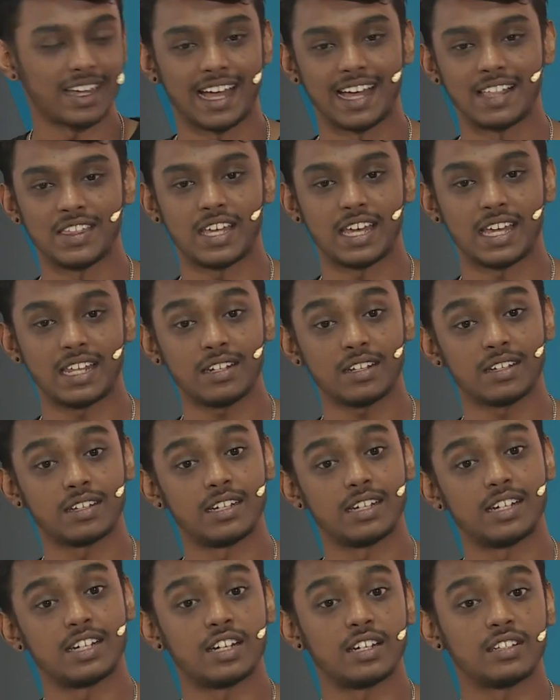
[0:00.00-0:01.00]
and then
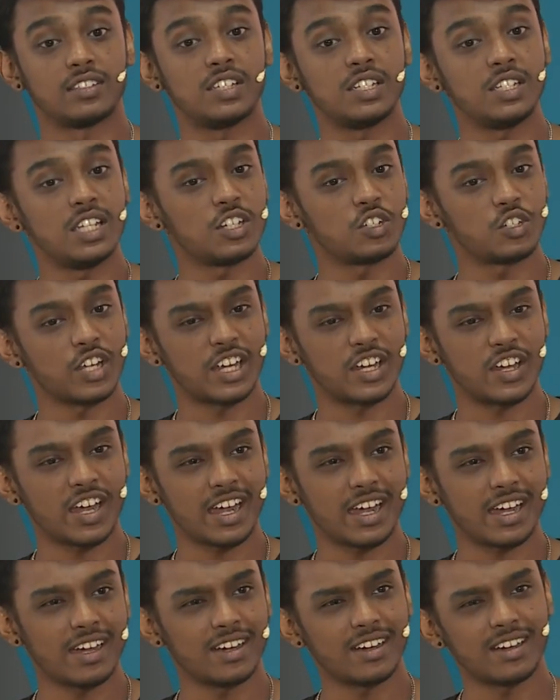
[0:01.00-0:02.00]
senior take
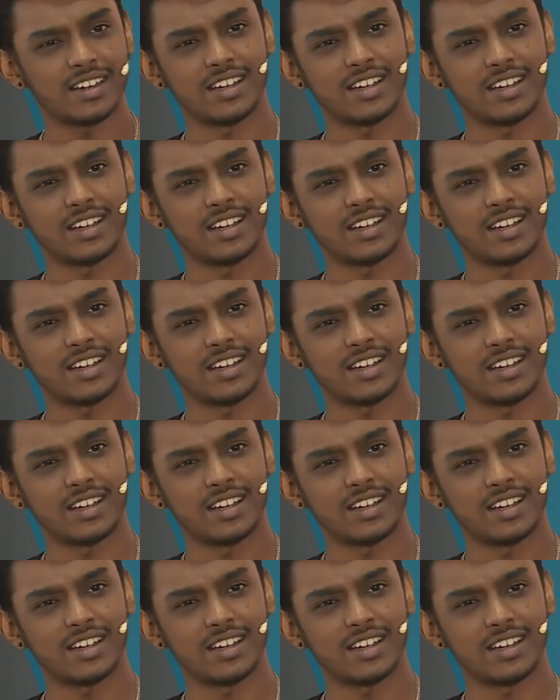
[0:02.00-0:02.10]
care.